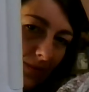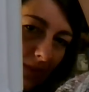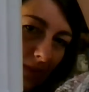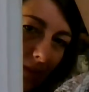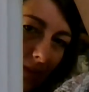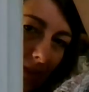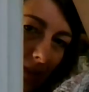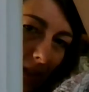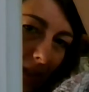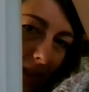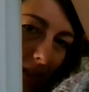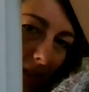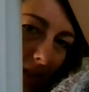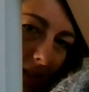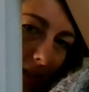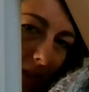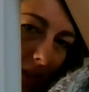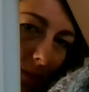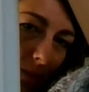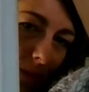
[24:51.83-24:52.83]
This
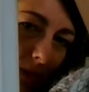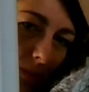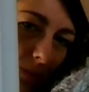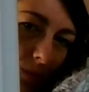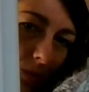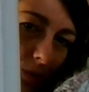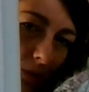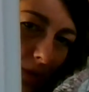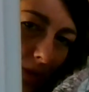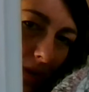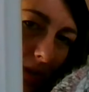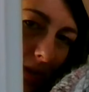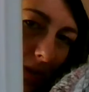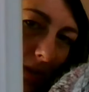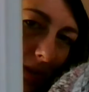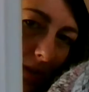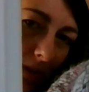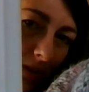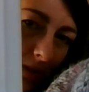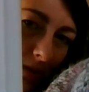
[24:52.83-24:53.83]
needs a bit more,
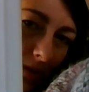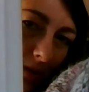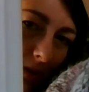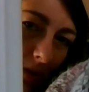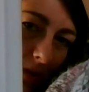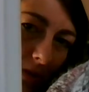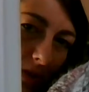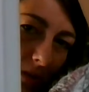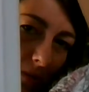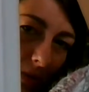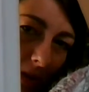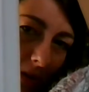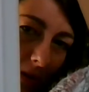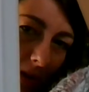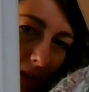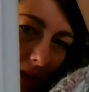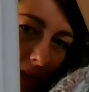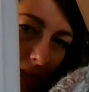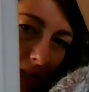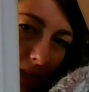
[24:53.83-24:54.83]
goes up here I
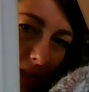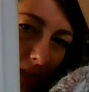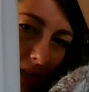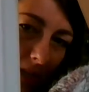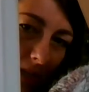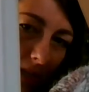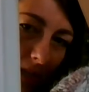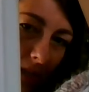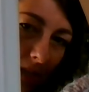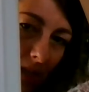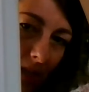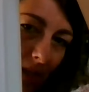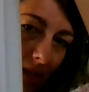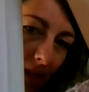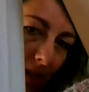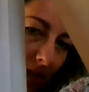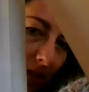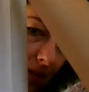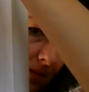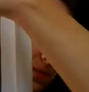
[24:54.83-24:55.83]
think.
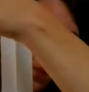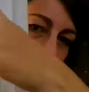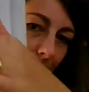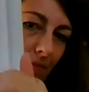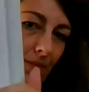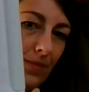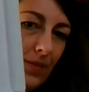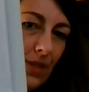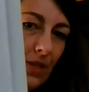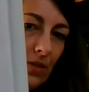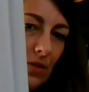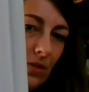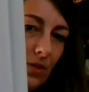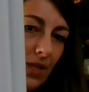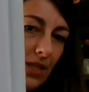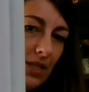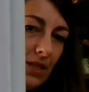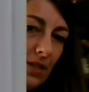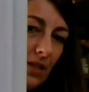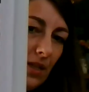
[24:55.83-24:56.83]
So
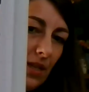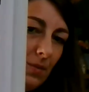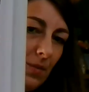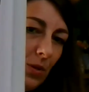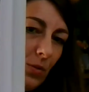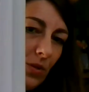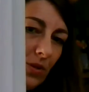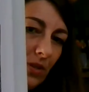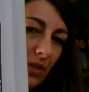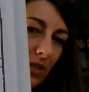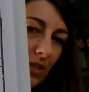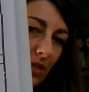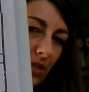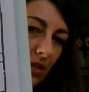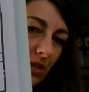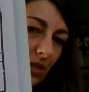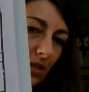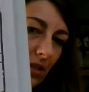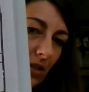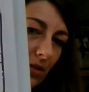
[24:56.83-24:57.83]
next time I want
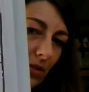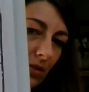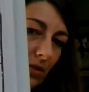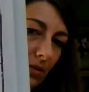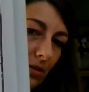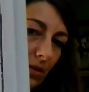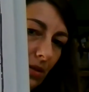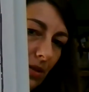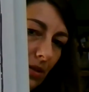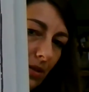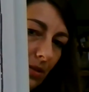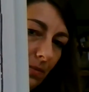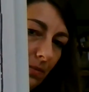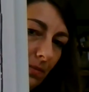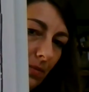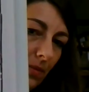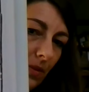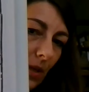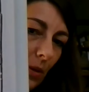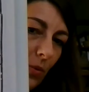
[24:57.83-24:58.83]
this, I
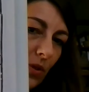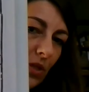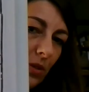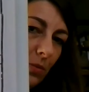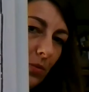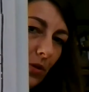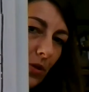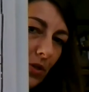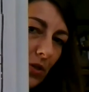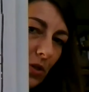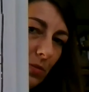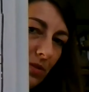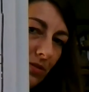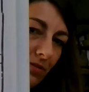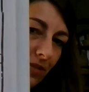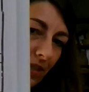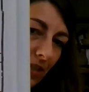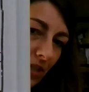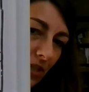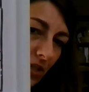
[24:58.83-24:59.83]
want the border to be
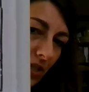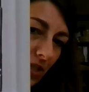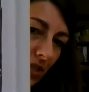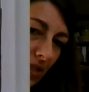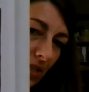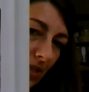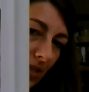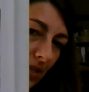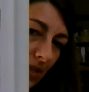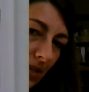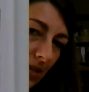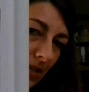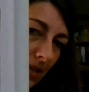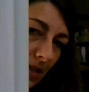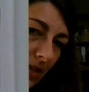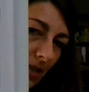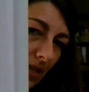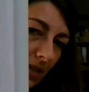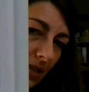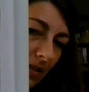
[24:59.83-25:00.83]
finished.
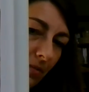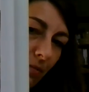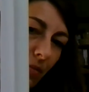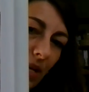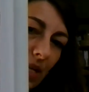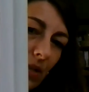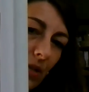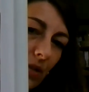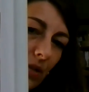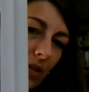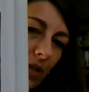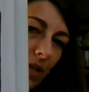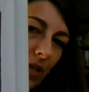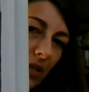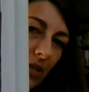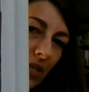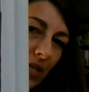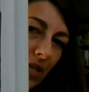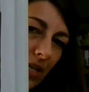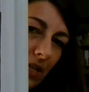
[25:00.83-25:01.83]
I didn't buy all the
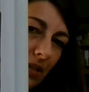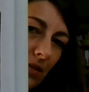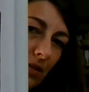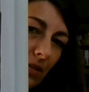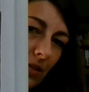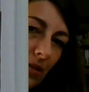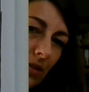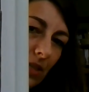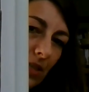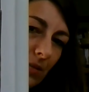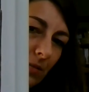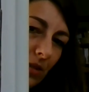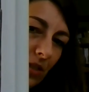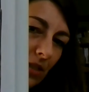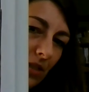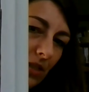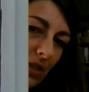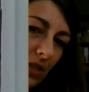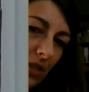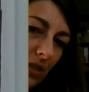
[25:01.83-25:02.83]
colors yet, all the
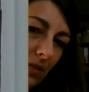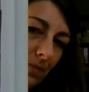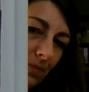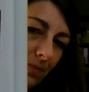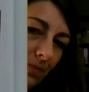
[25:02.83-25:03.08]
DMCs.